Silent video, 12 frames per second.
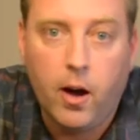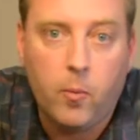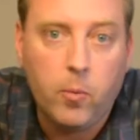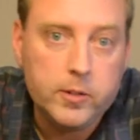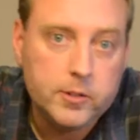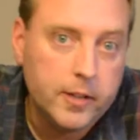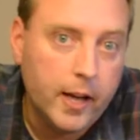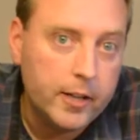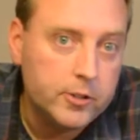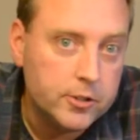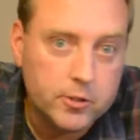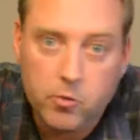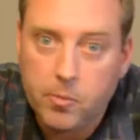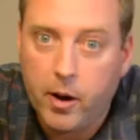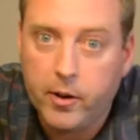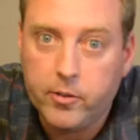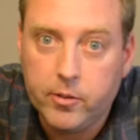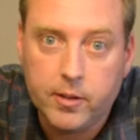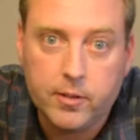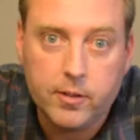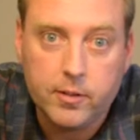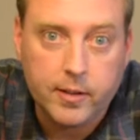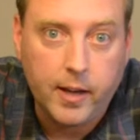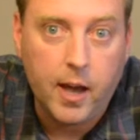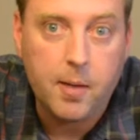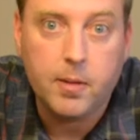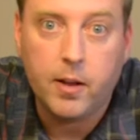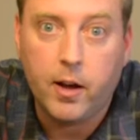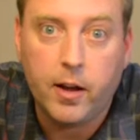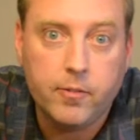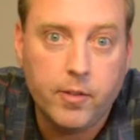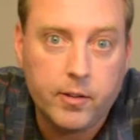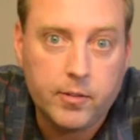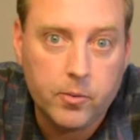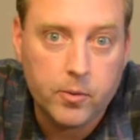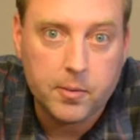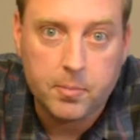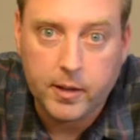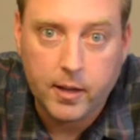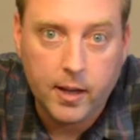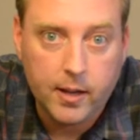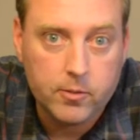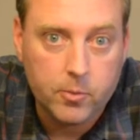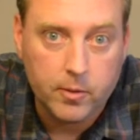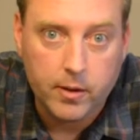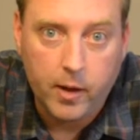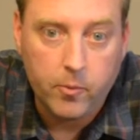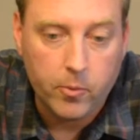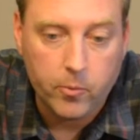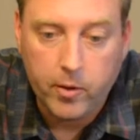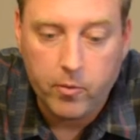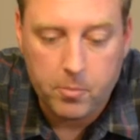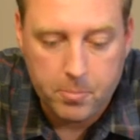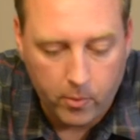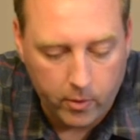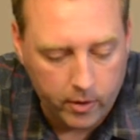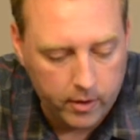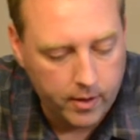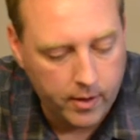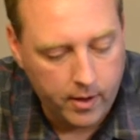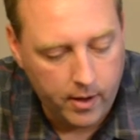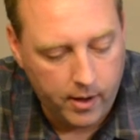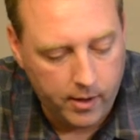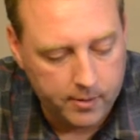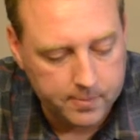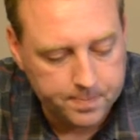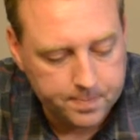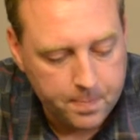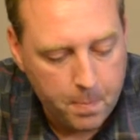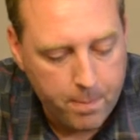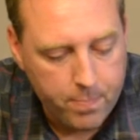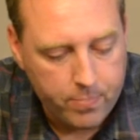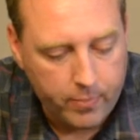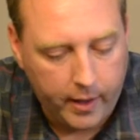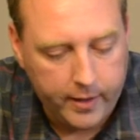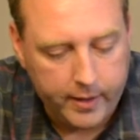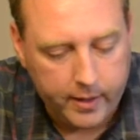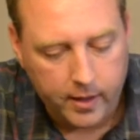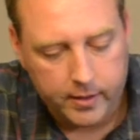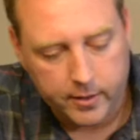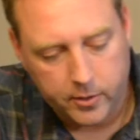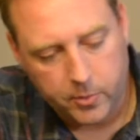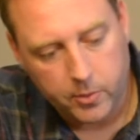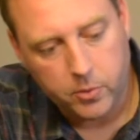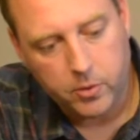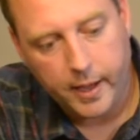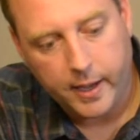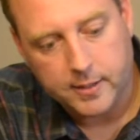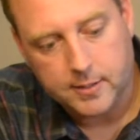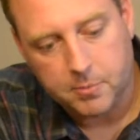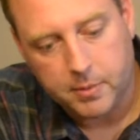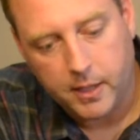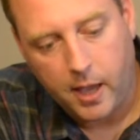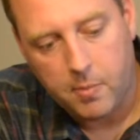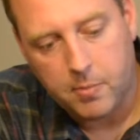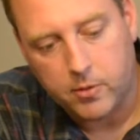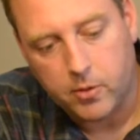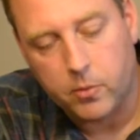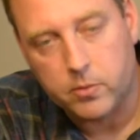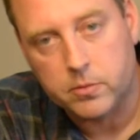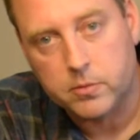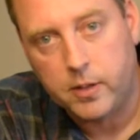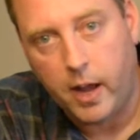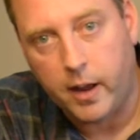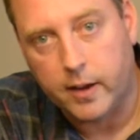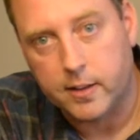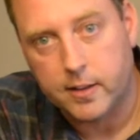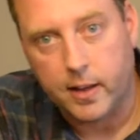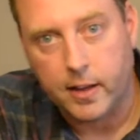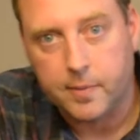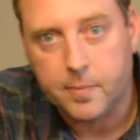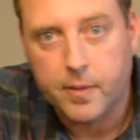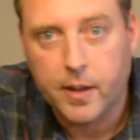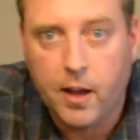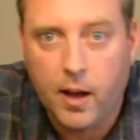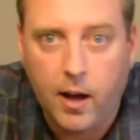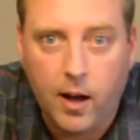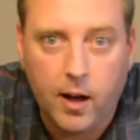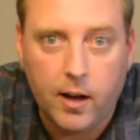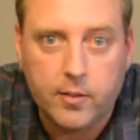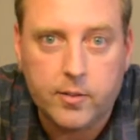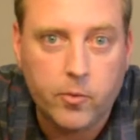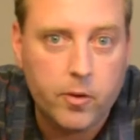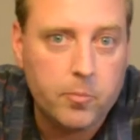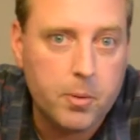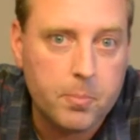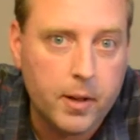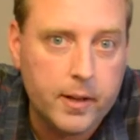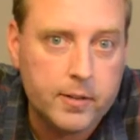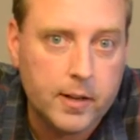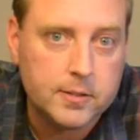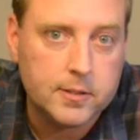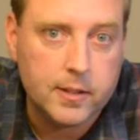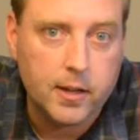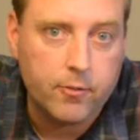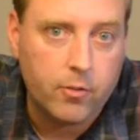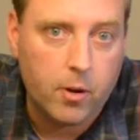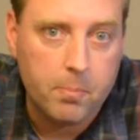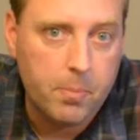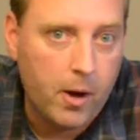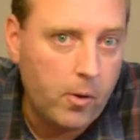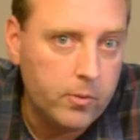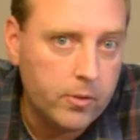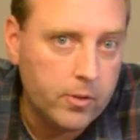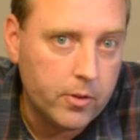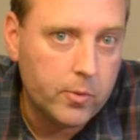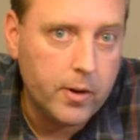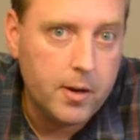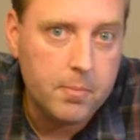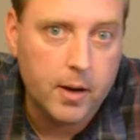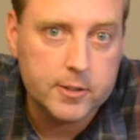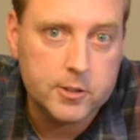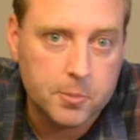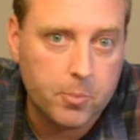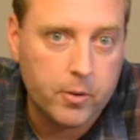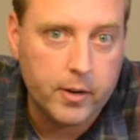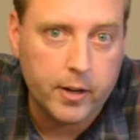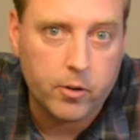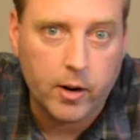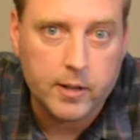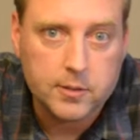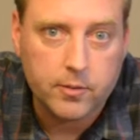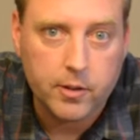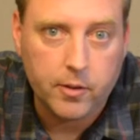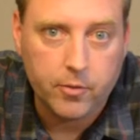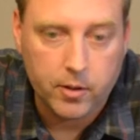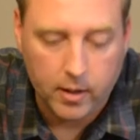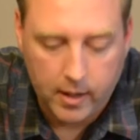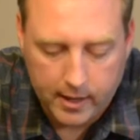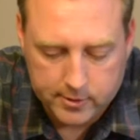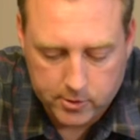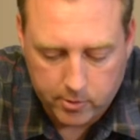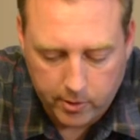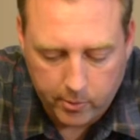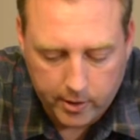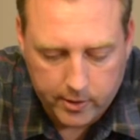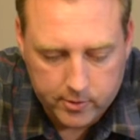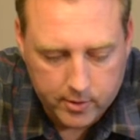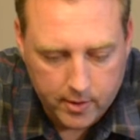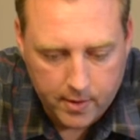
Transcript: Once again, just to remind you, this is a game that I invented with my kids one night when we were bored. And it kind of grew legs and became its own kind of thing. So we've been playtesting it for about 3 months and pretty aggressively for the last 3 weeks.